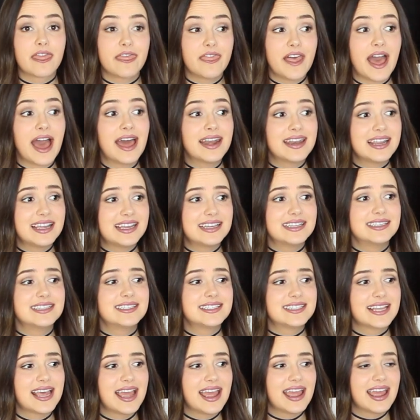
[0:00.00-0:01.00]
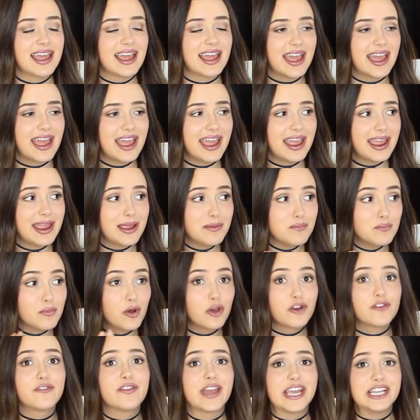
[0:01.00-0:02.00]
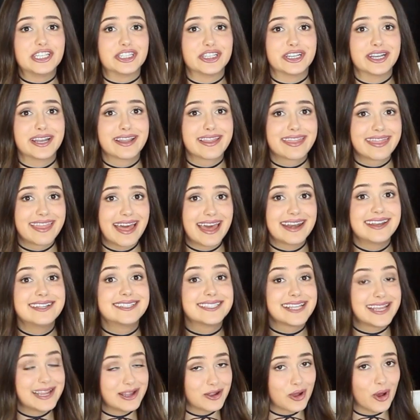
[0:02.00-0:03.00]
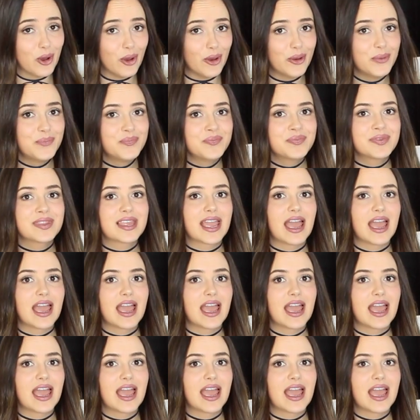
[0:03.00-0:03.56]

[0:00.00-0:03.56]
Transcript: That is a motivation. That is a goal.